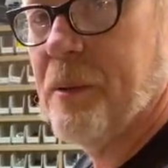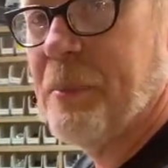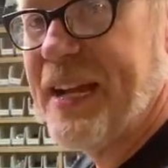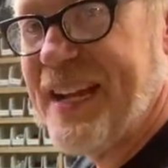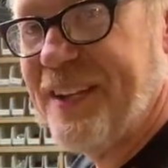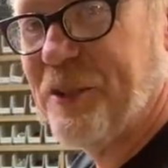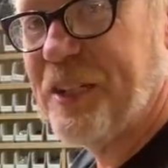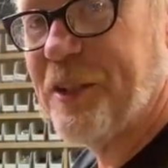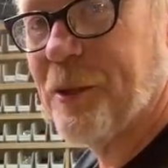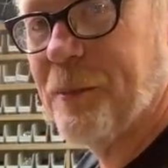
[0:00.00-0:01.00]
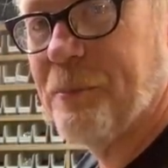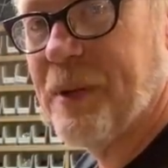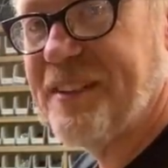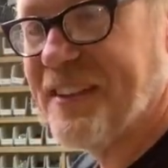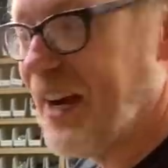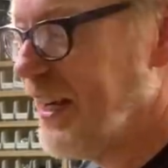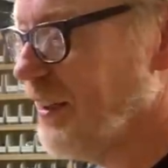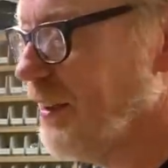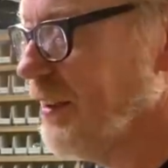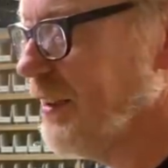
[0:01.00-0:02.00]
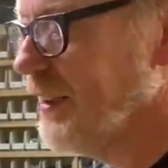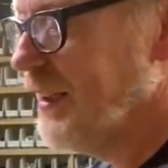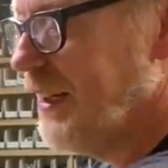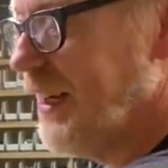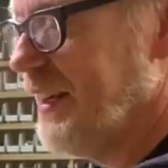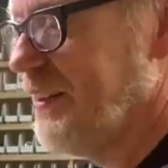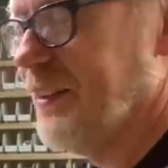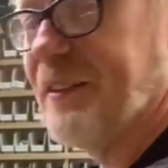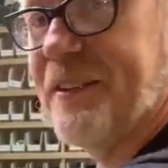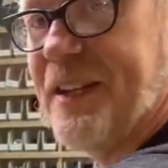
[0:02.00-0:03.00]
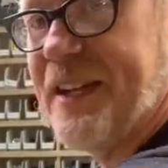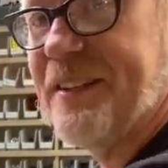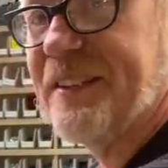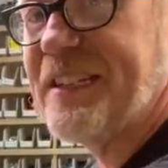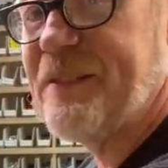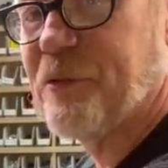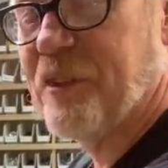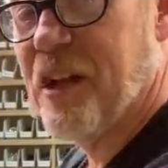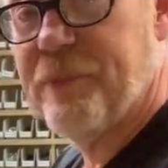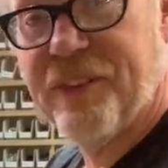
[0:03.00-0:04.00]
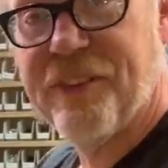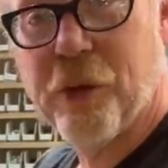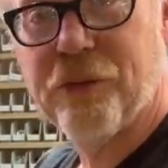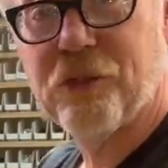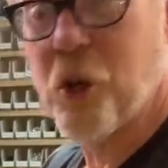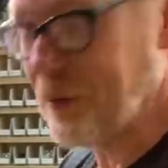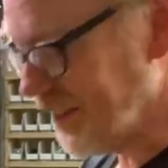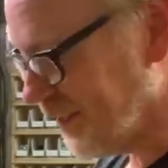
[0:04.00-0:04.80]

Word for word: my handle here, my dial, and a and a lever knob. Since those are totally